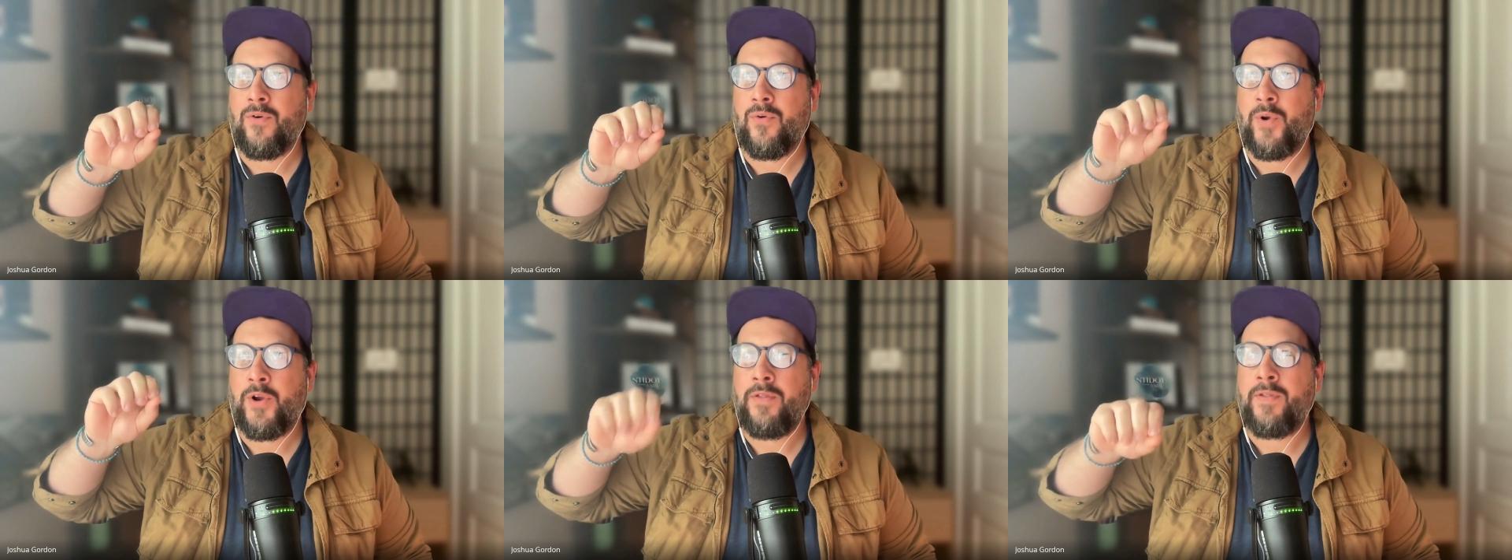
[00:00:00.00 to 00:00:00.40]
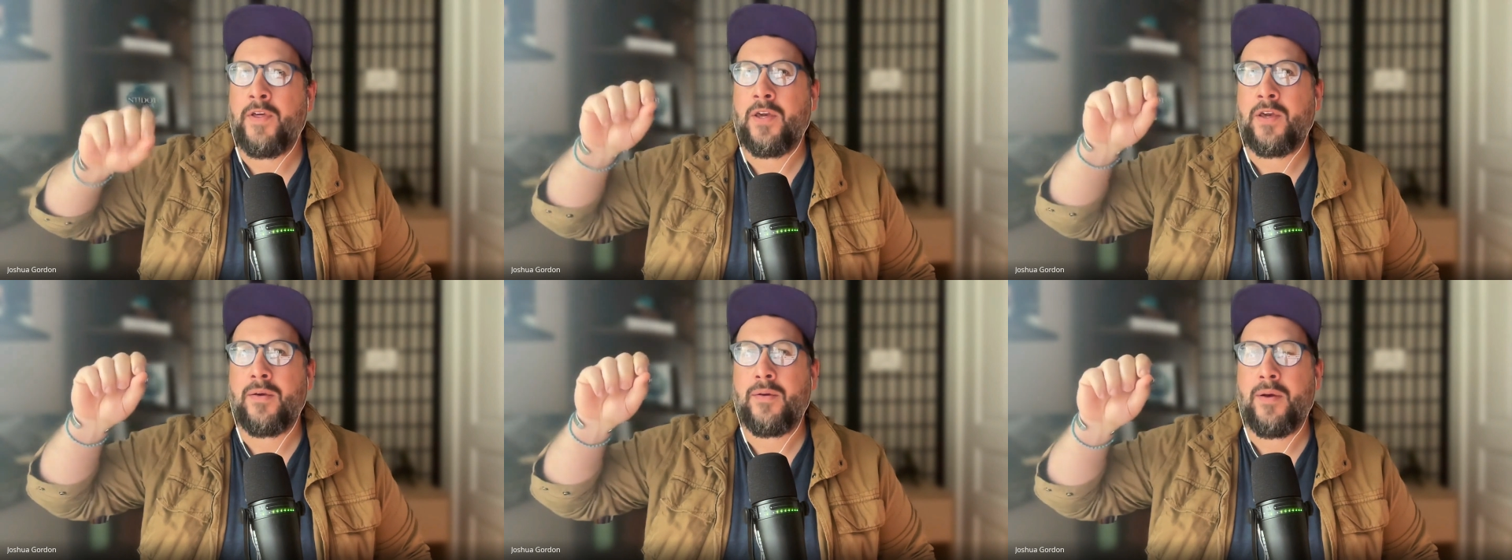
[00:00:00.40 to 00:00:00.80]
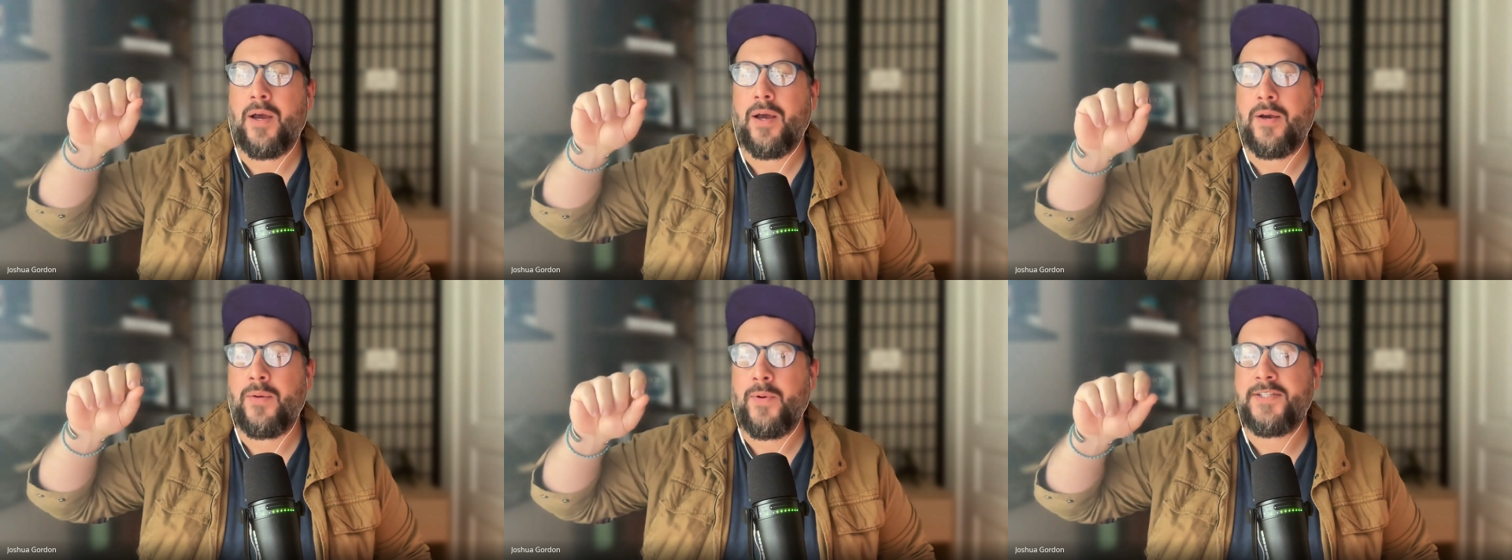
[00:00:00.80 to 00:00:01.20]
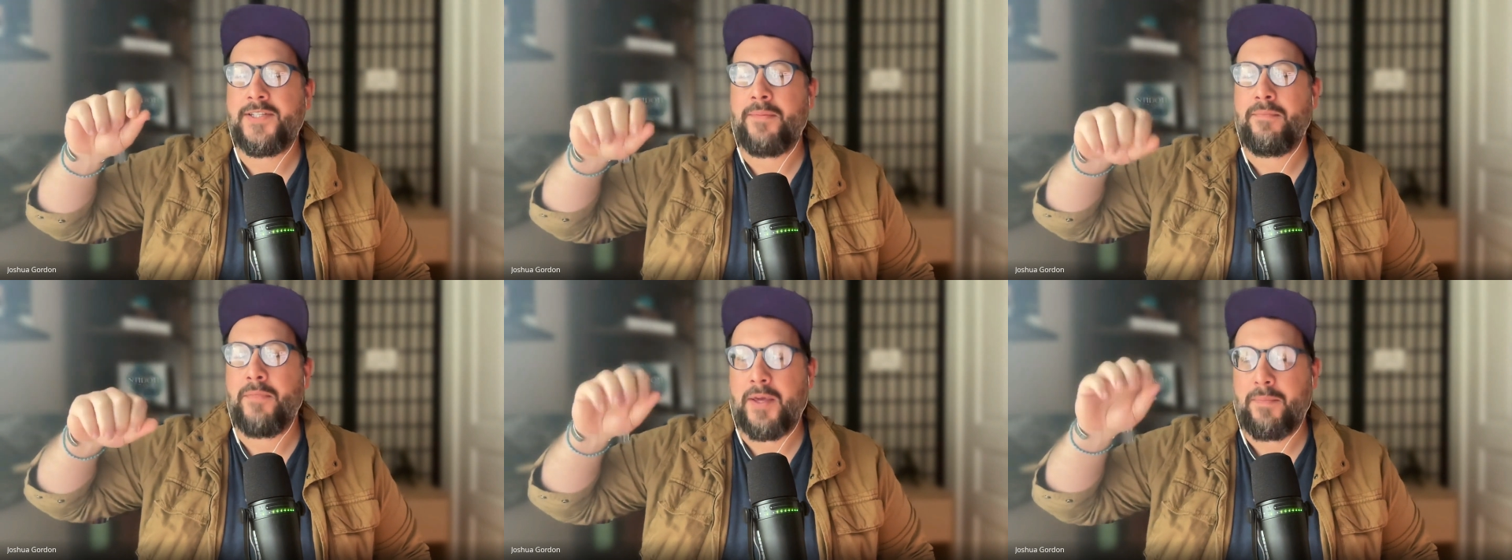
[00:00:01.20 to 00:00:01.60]
where do you think what do you
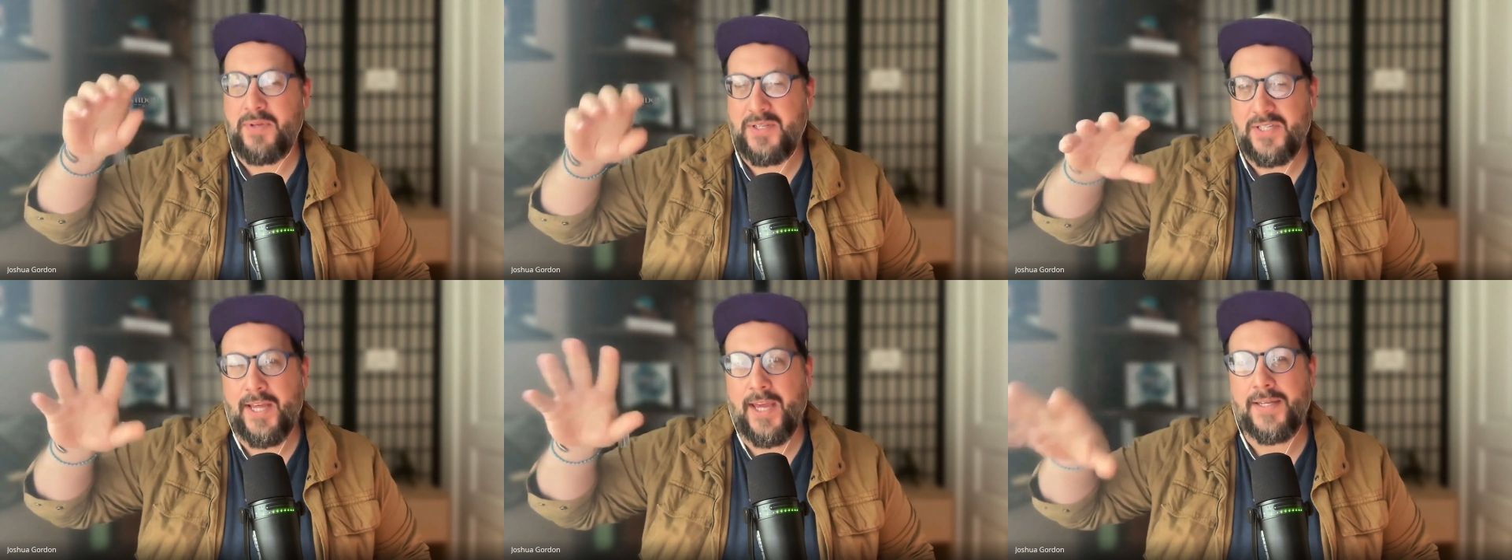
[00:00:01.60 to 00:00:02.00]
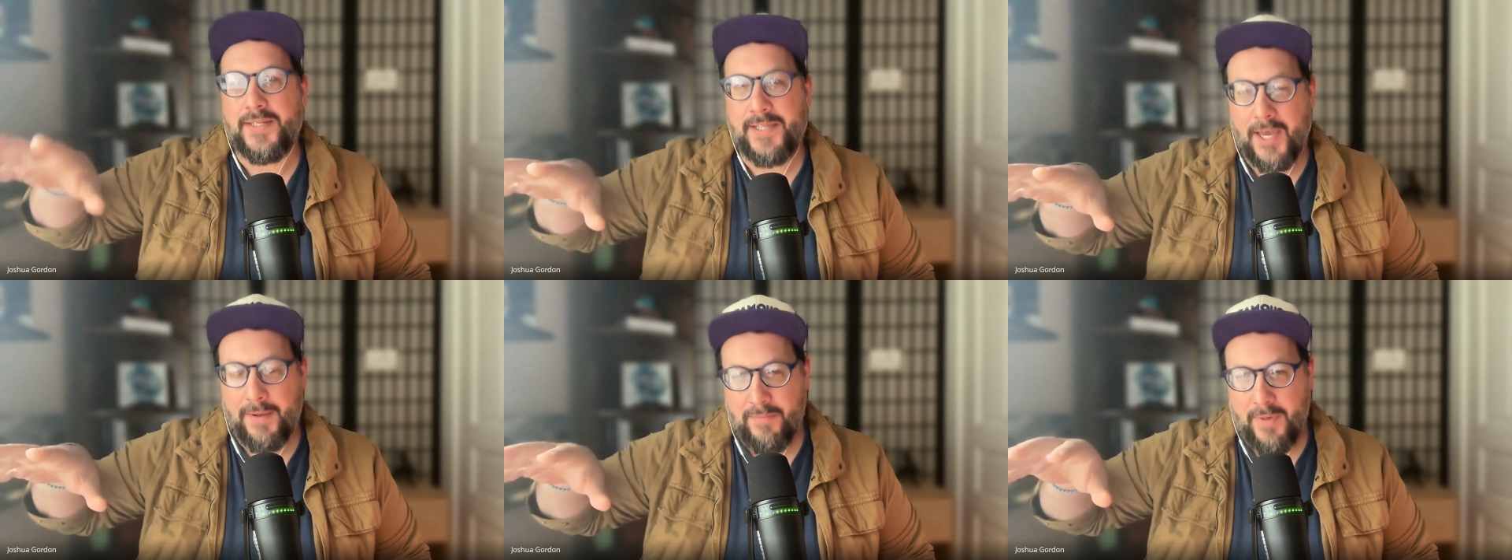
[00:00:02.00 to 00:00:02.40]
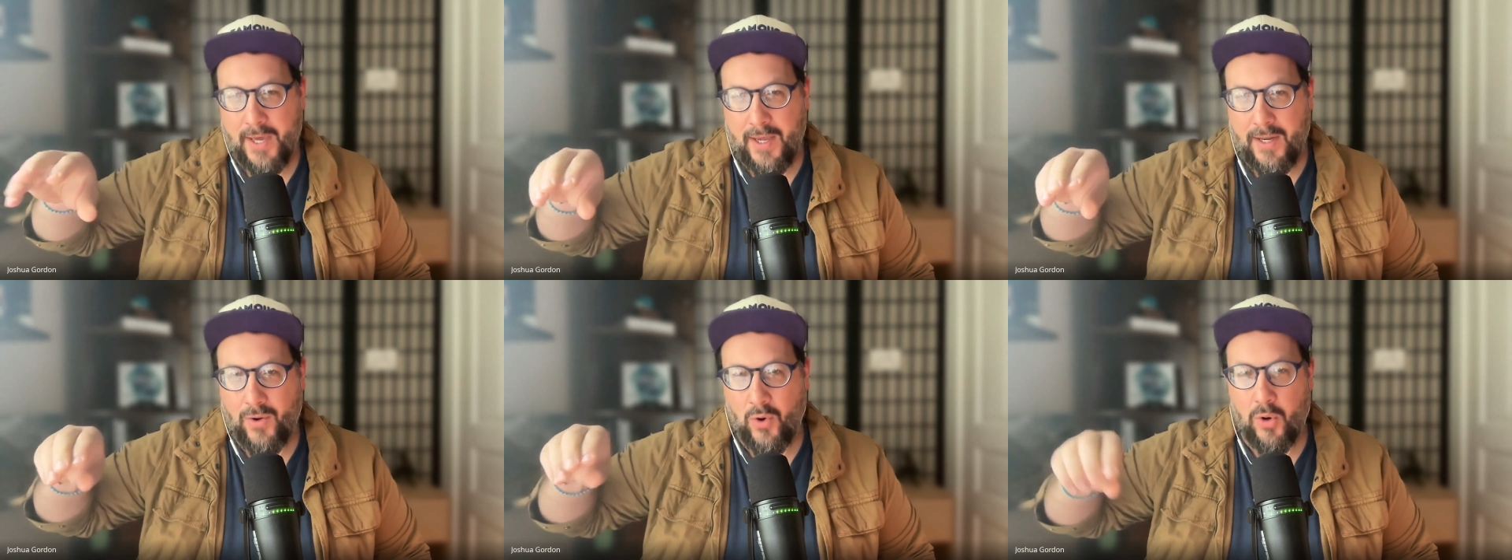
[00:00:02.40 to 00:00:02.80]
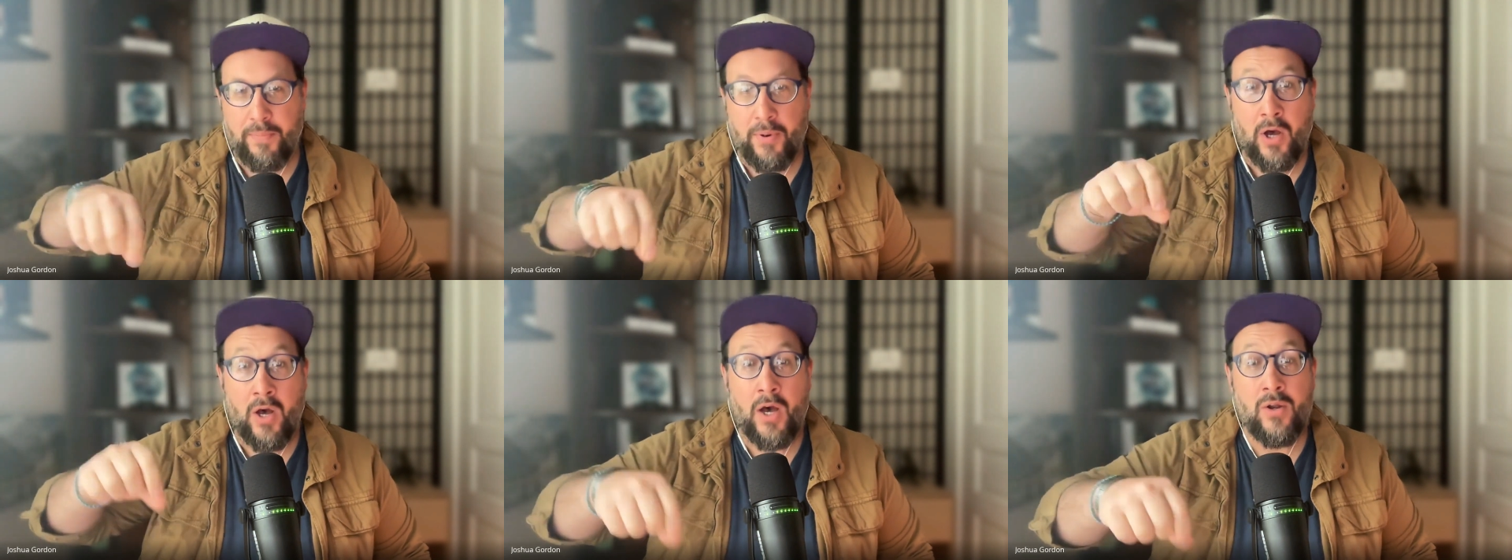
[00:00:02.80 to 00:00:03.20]
say like mistakes get made or
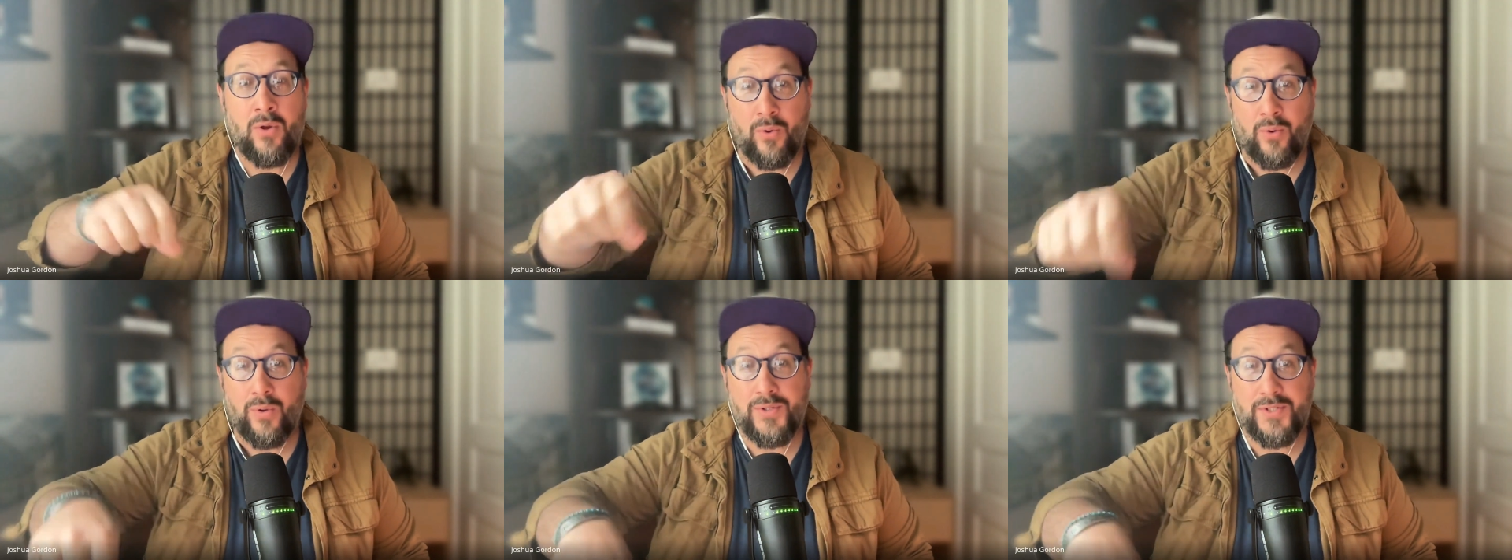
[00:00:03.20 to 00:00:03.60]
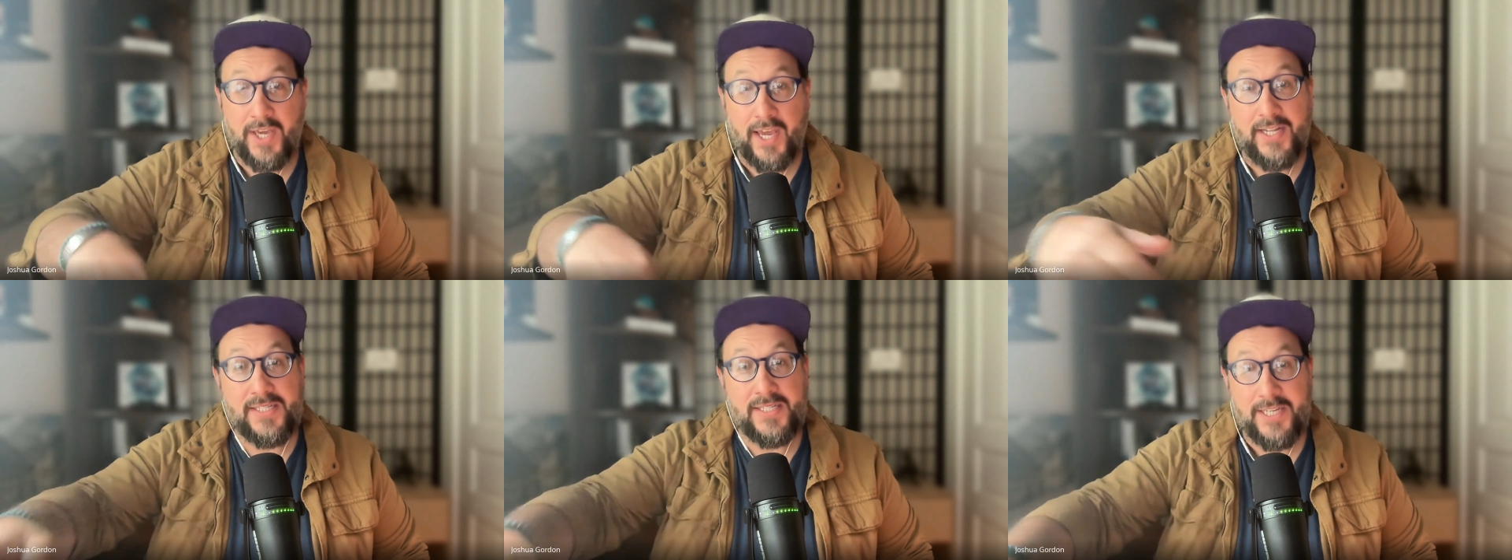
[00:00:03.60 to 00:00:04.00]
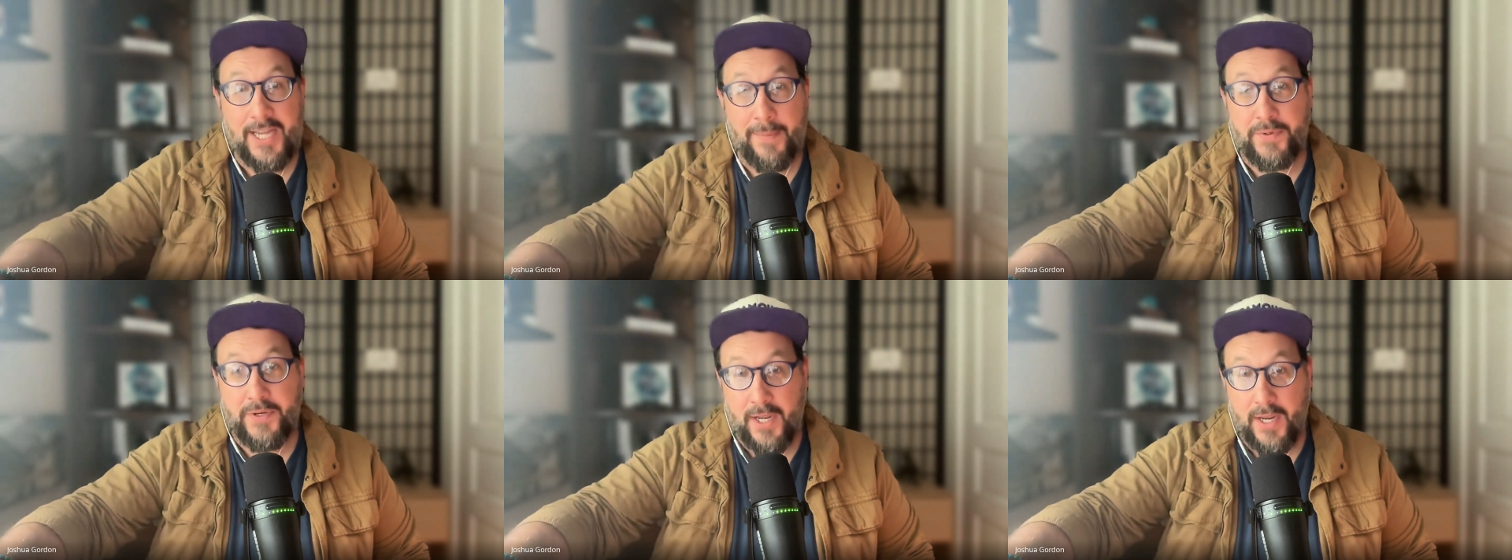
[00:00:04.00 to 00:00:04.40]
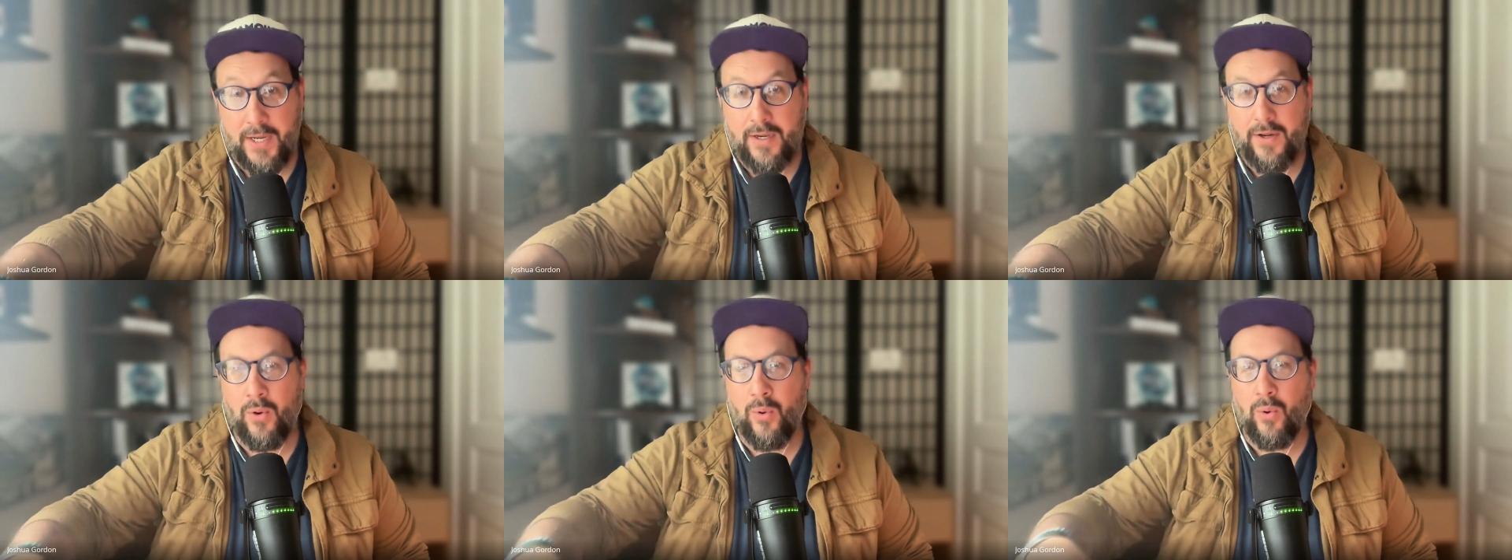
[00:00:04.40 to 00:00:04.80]
potholes get stepped in?